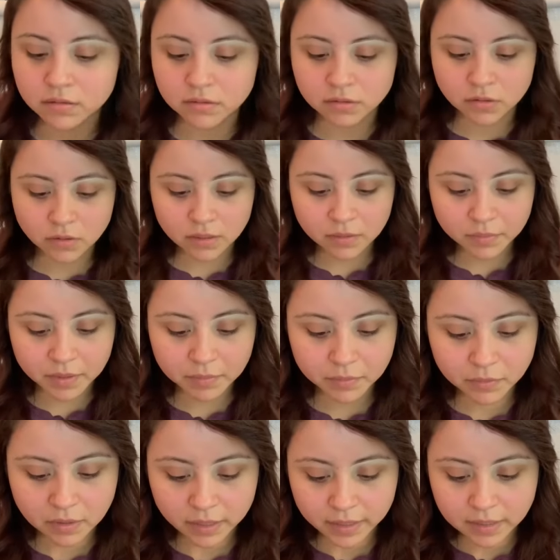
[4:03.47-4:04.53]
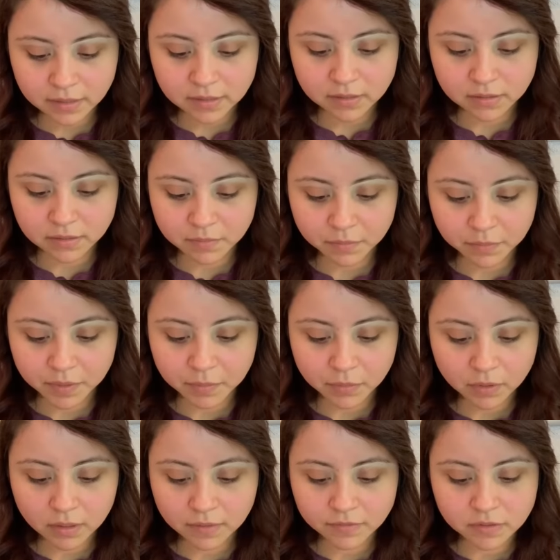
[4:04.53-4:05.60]
Don't let people like, people
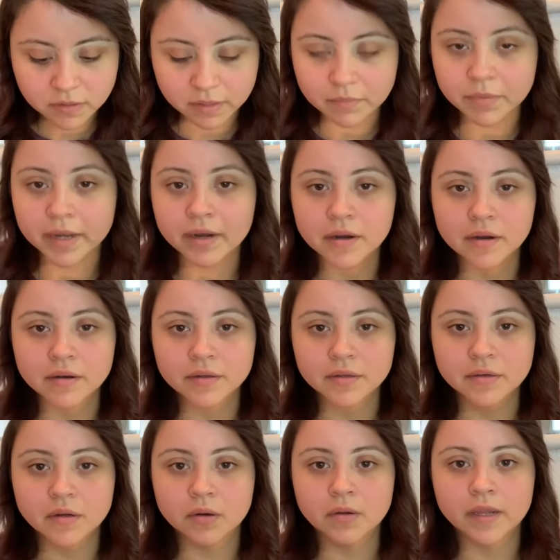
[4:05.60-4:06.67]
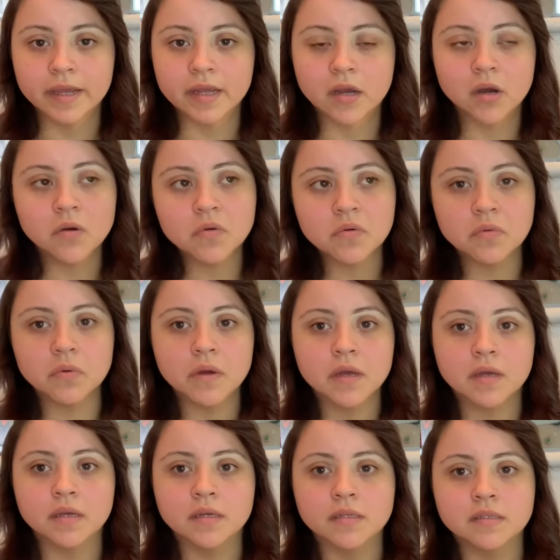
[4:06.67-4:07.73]
love to compare, you know? Like, oh,
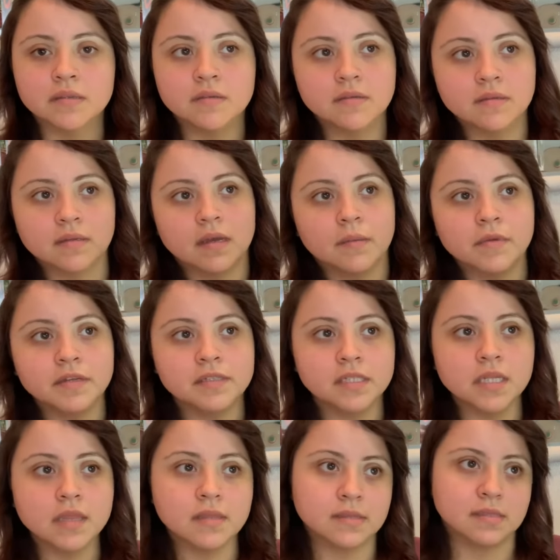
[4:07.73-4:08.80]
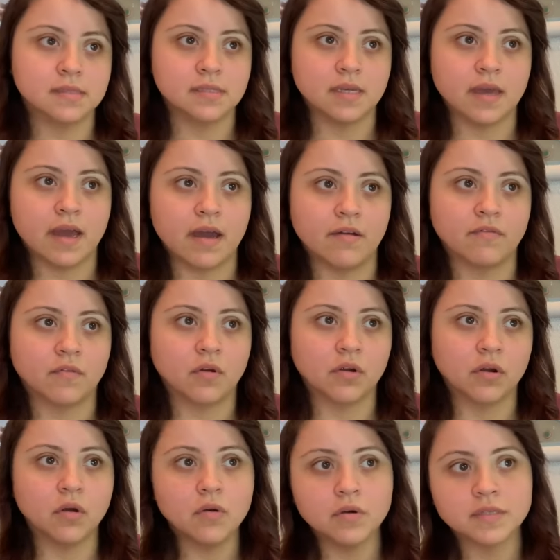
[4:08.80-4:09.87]
how many teeth does he have?
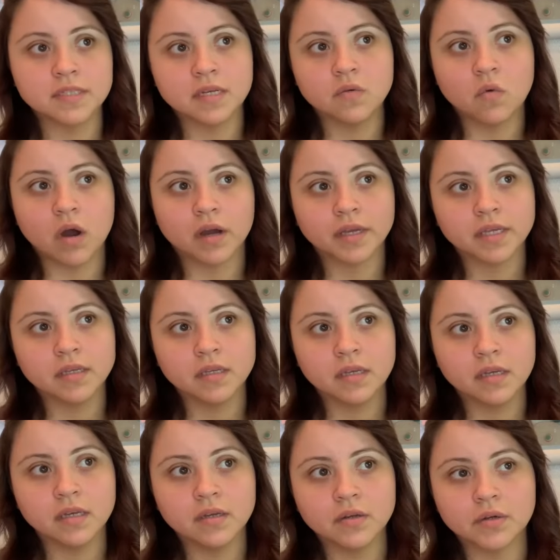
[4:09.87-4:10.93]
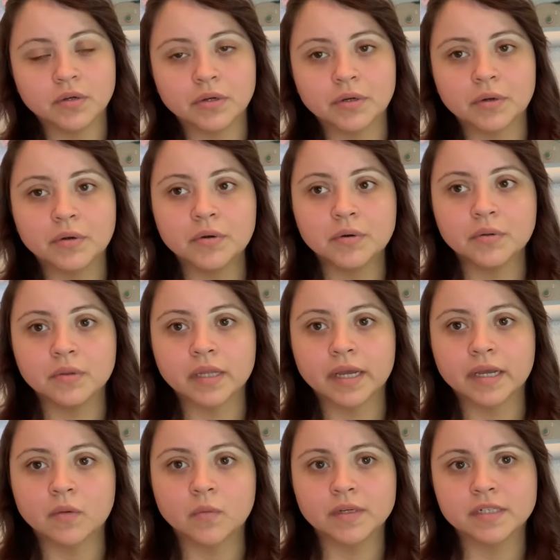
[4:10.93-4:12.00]
Or, oh, is he walking yet, Or, oh,
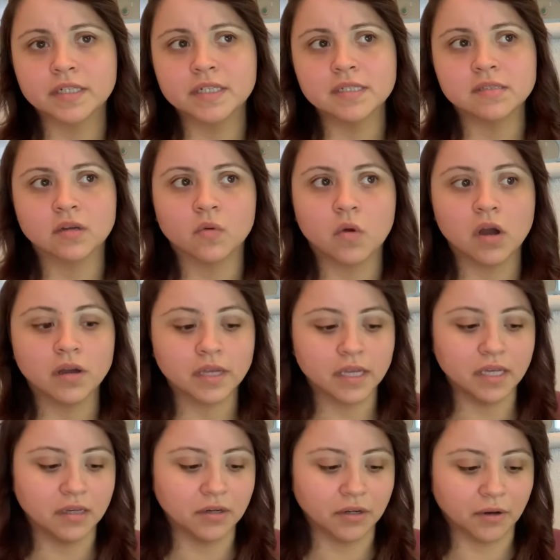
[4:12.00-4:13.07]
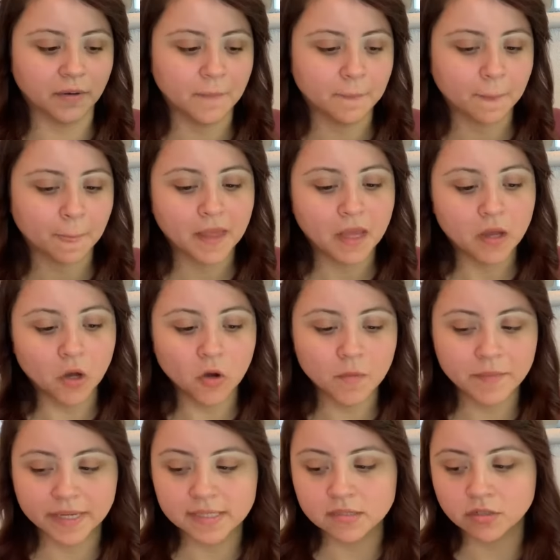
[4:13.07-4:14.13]
like, when did he start walking? Or, oh,
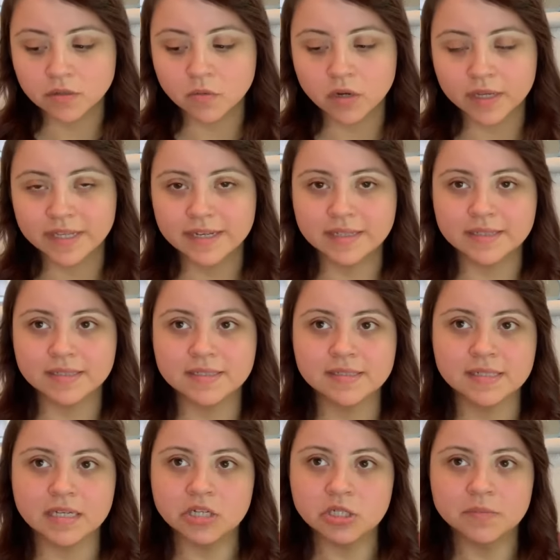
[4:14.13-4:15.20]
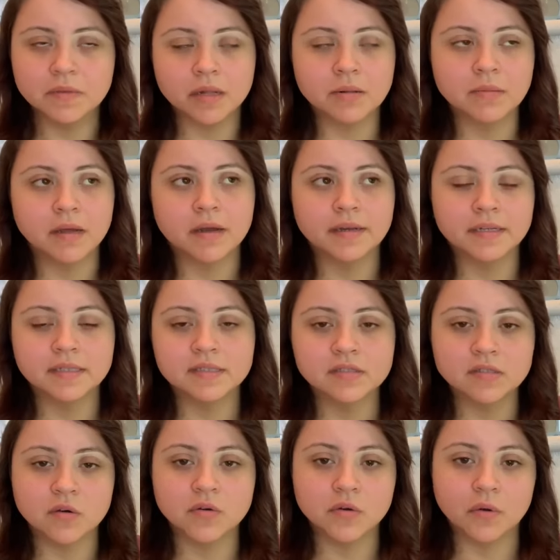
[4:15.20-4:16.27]
mine started walking at this age and blah, blah. And it's
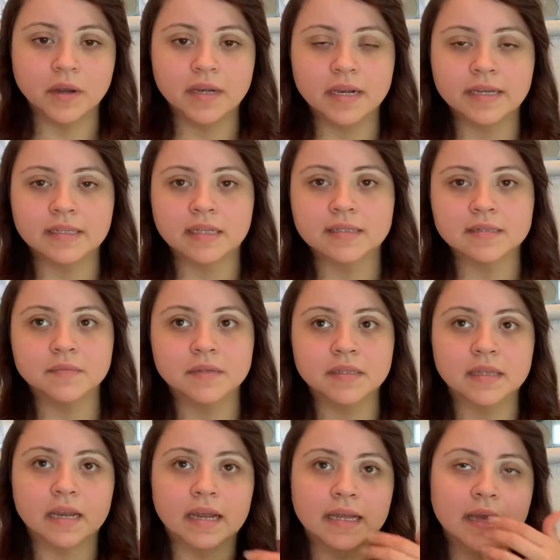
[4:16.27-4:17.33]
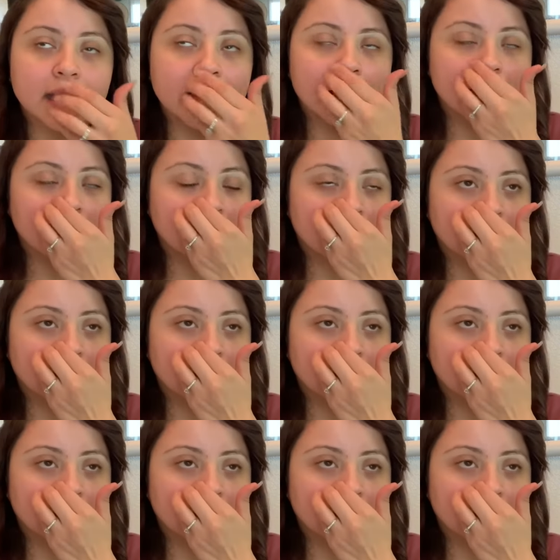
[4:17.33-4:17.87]
so annoying. Like, that's something that I hate.